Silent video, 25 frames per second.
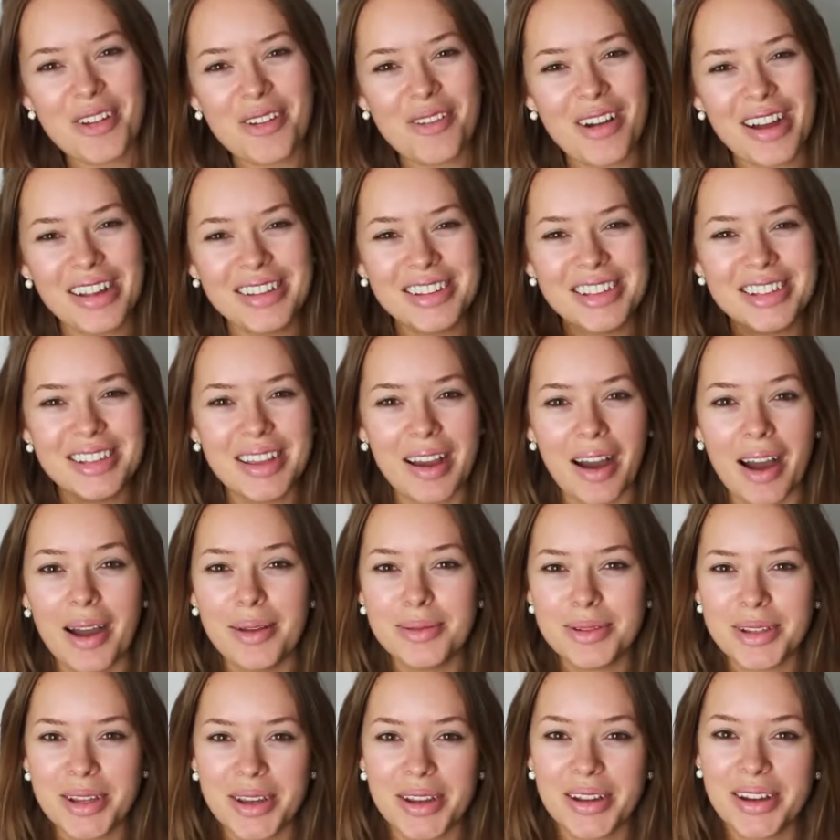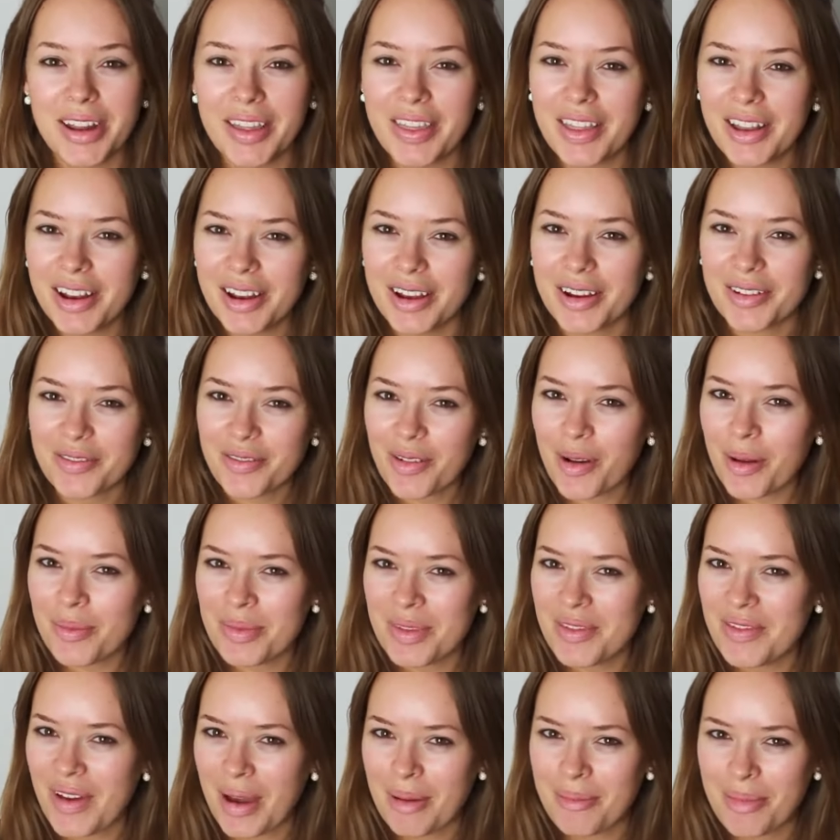everyone, so I'm doing another look from
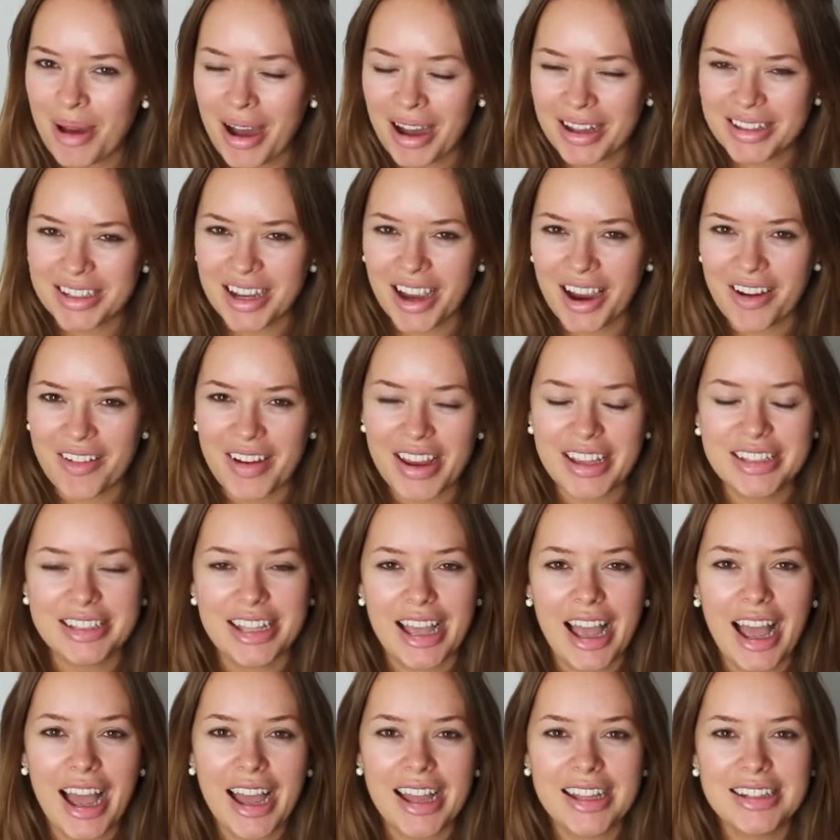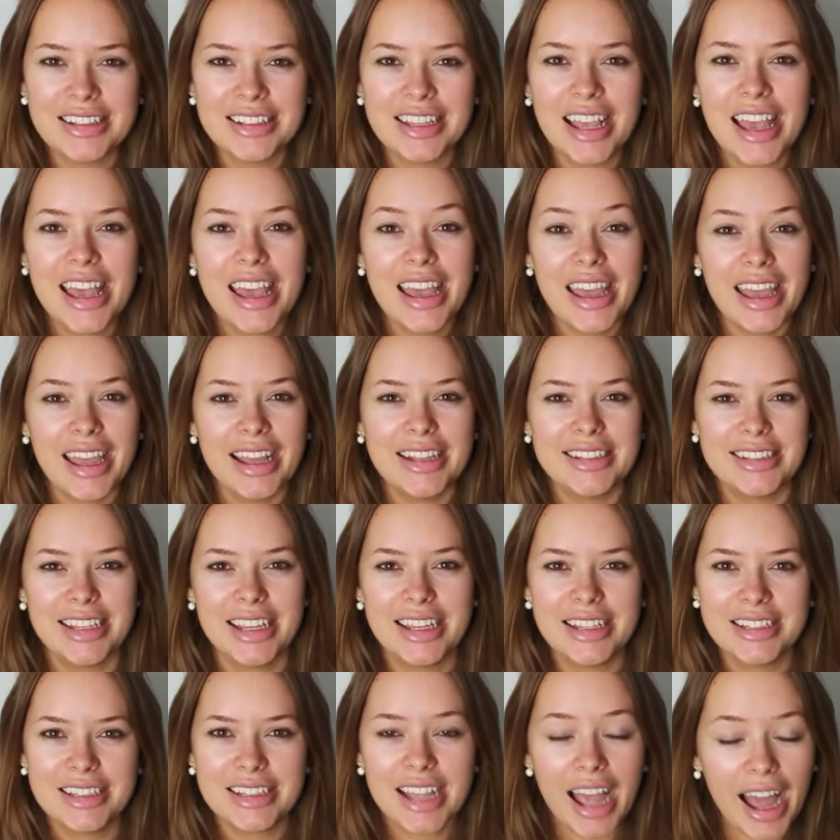the Vampire Diaries and it
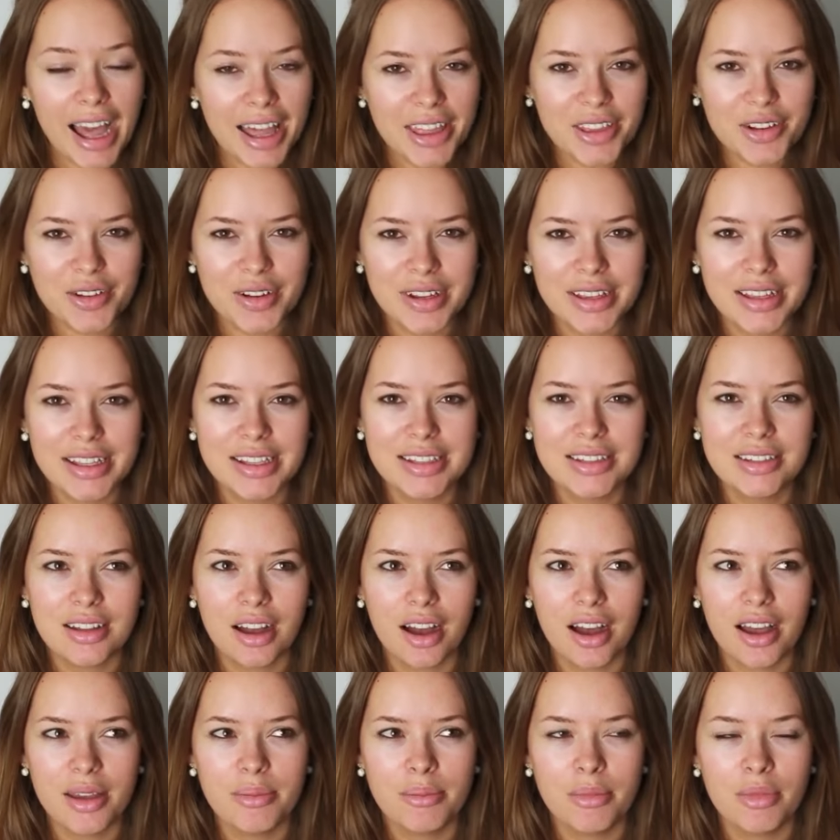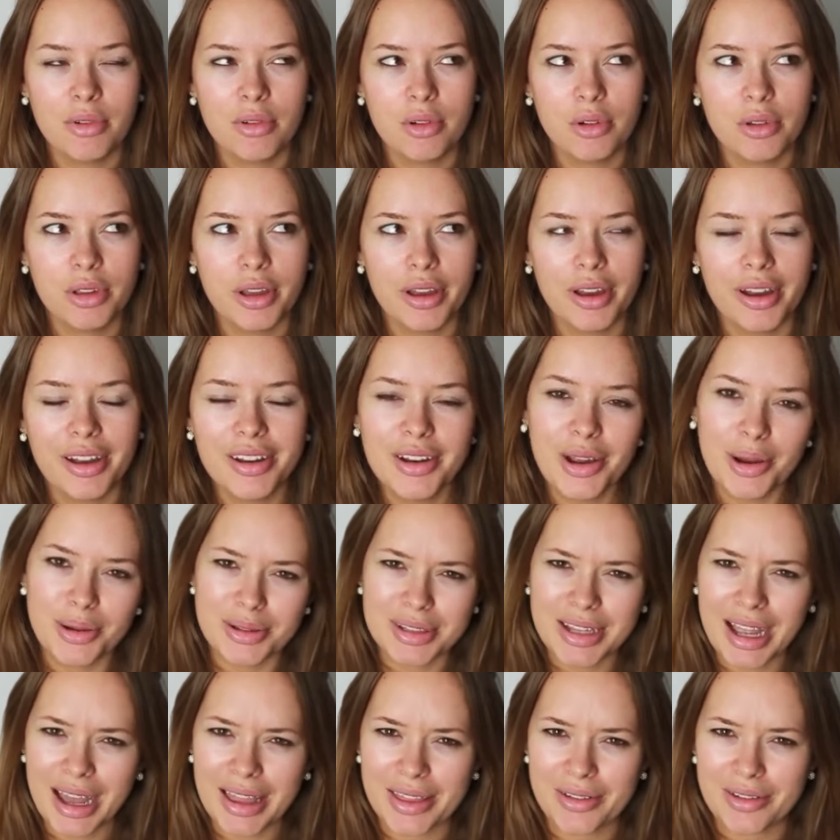is Katherine this time, although I know it
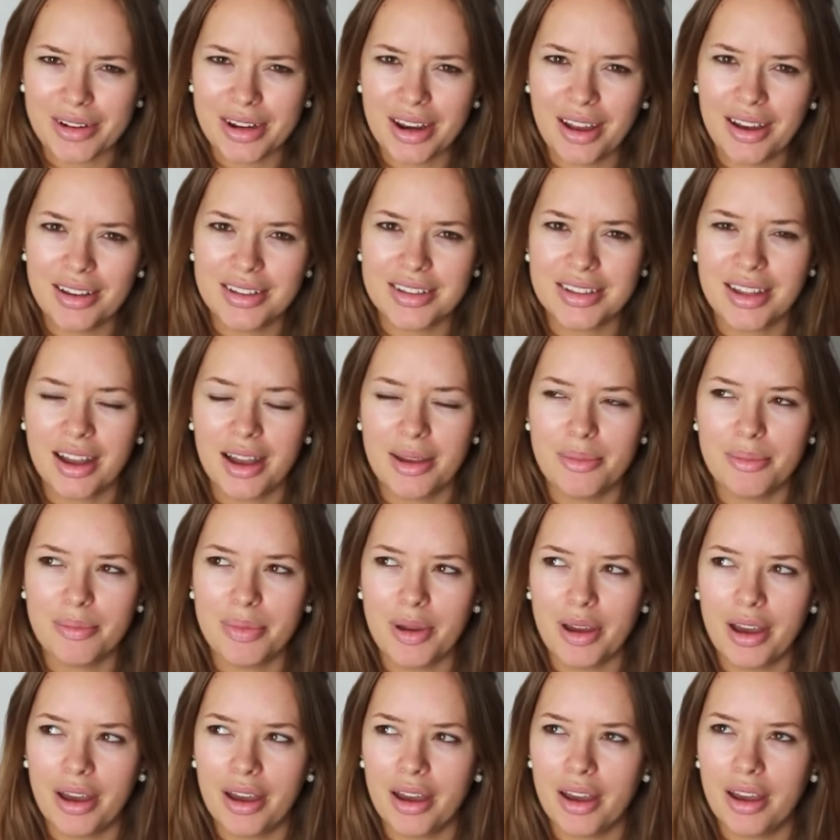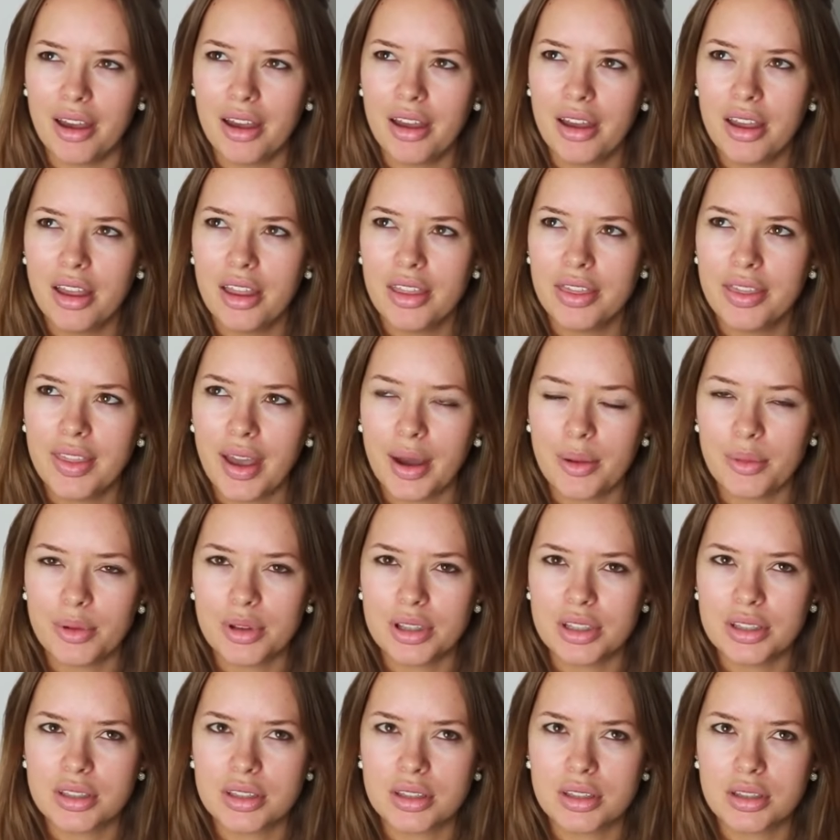was Katherine last time, but that
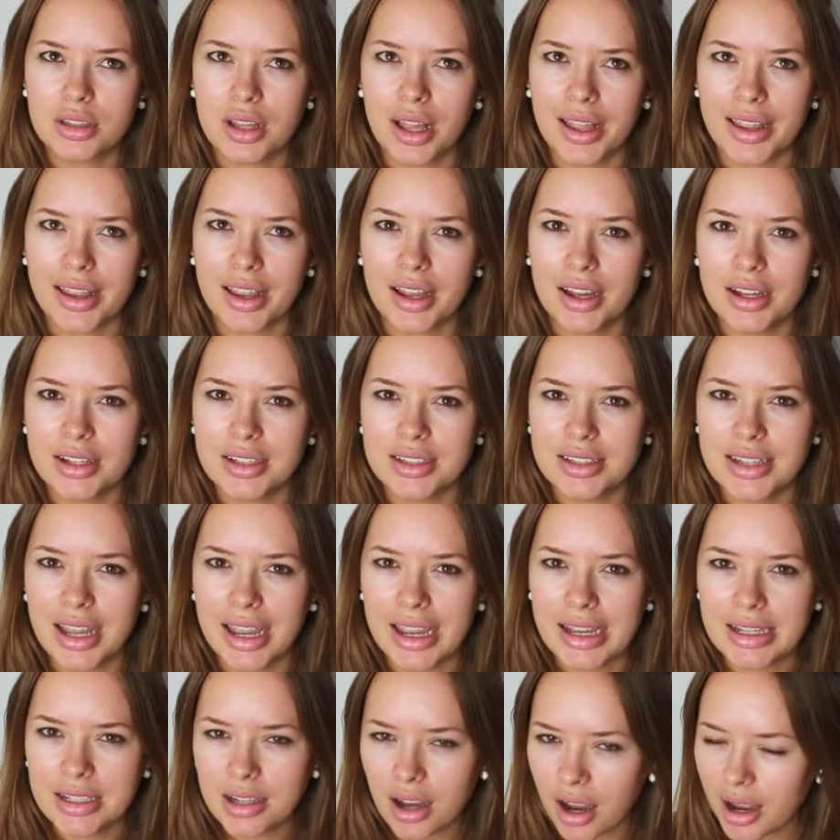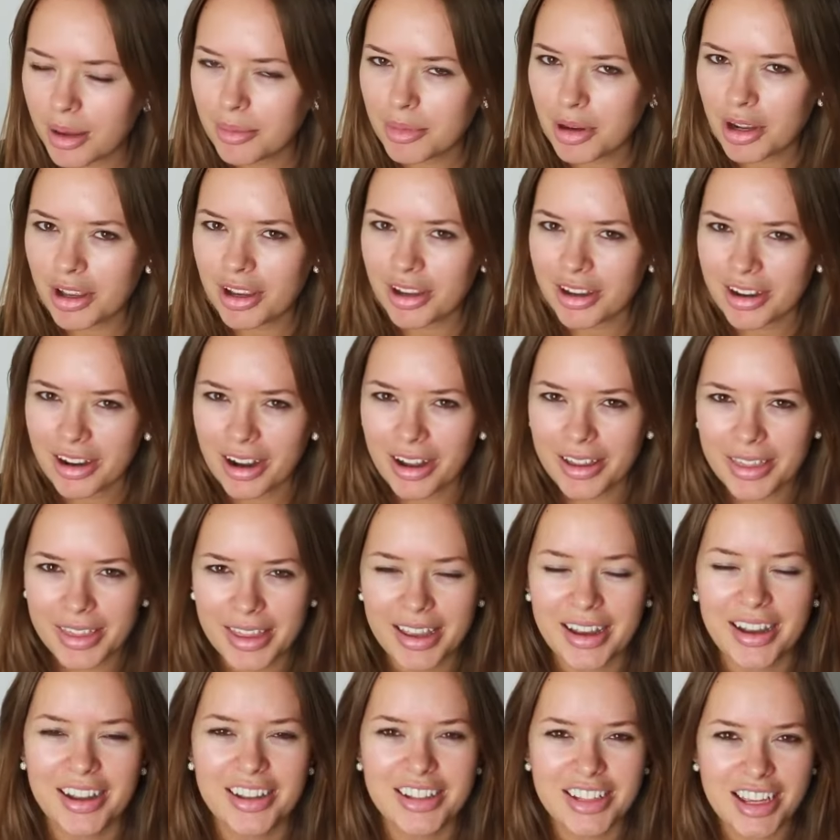was like her daytime look I
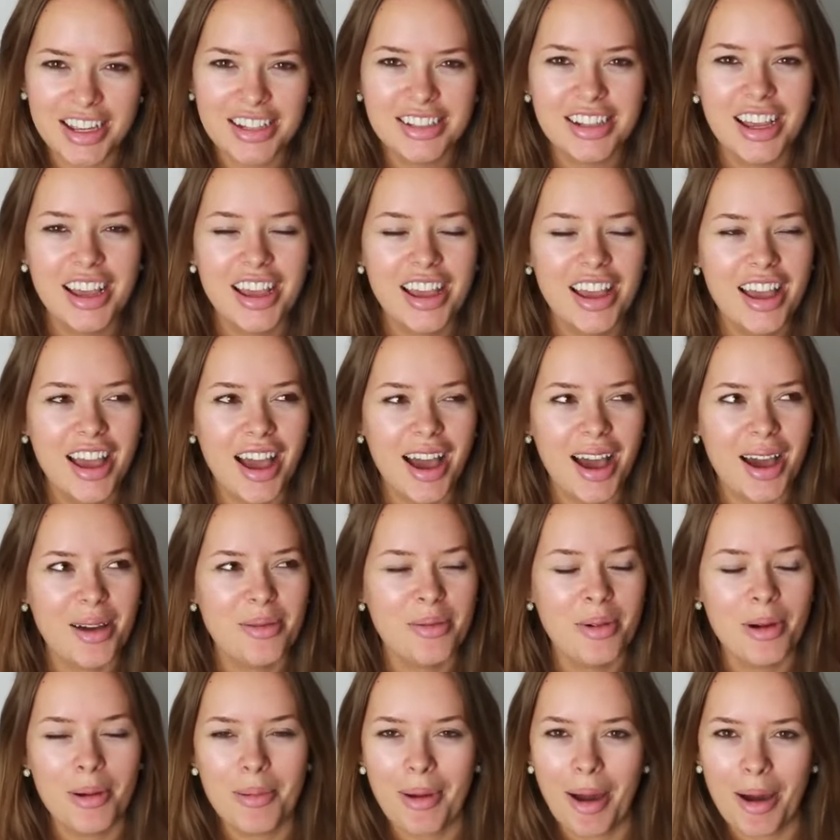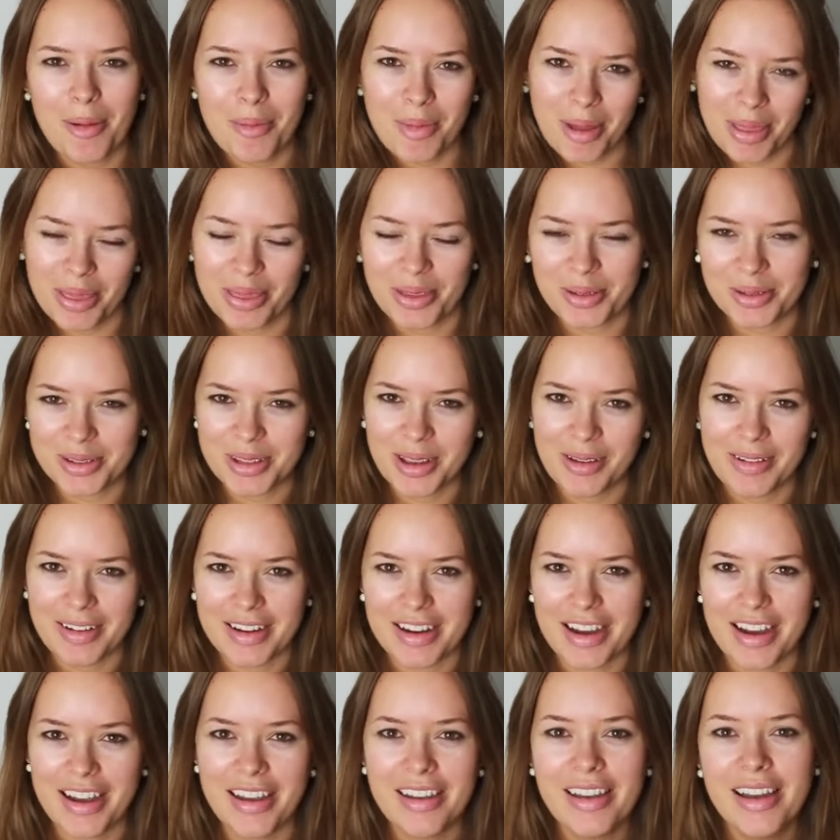think I did about a month or so
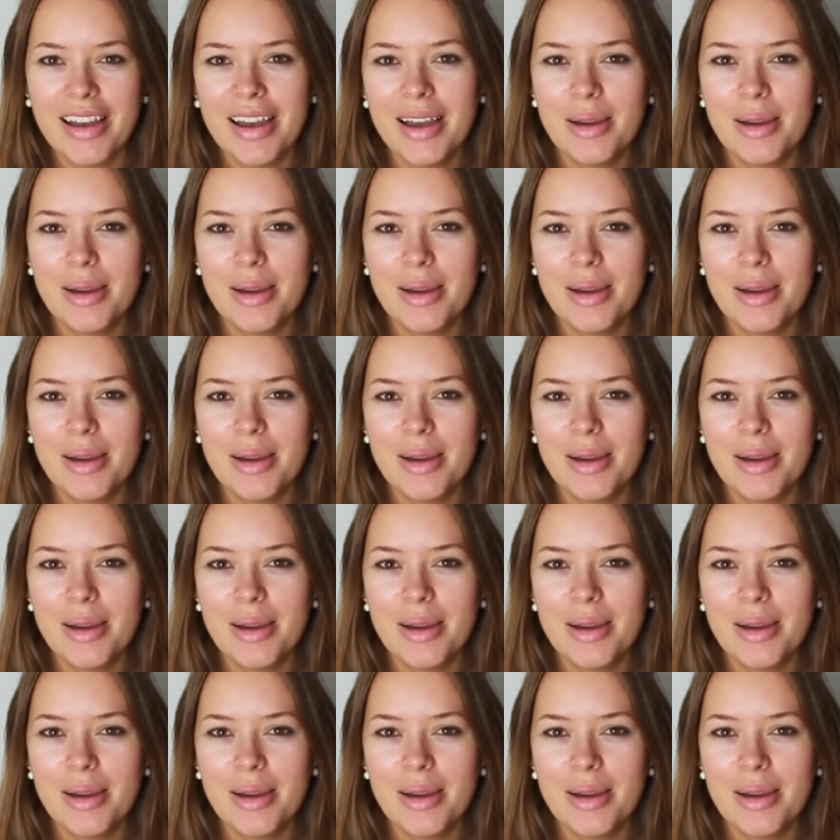ago.